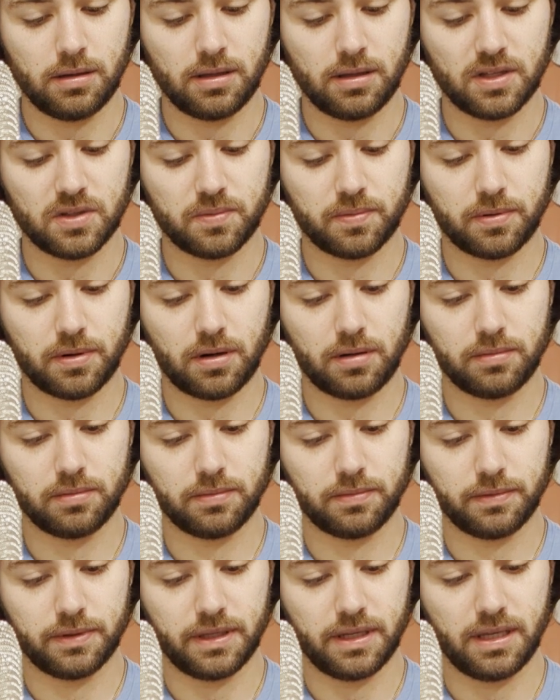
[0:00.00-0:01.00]
that's
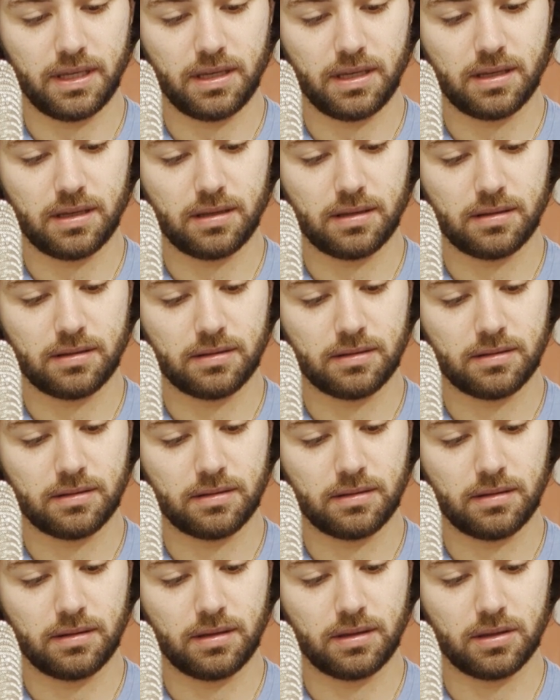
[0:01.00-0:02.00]
probably it
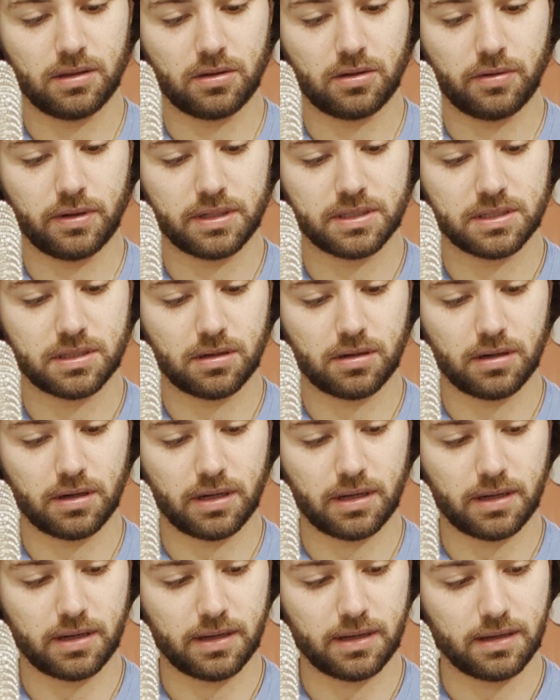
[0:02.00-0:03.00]
in the quick start
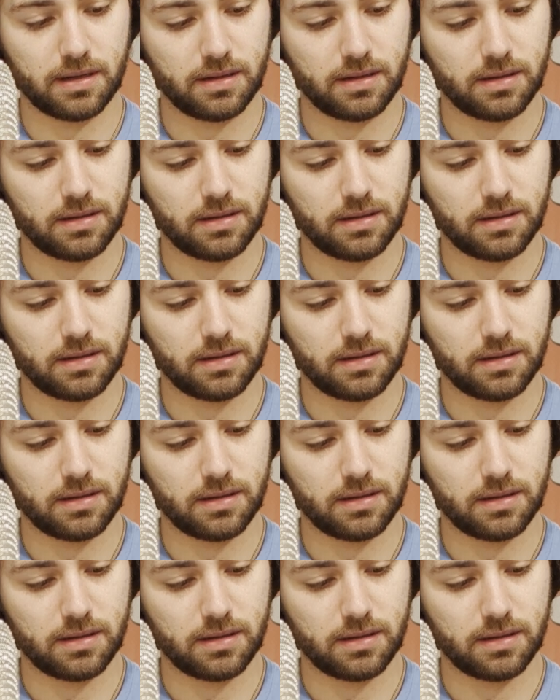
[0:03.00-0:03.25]
guide.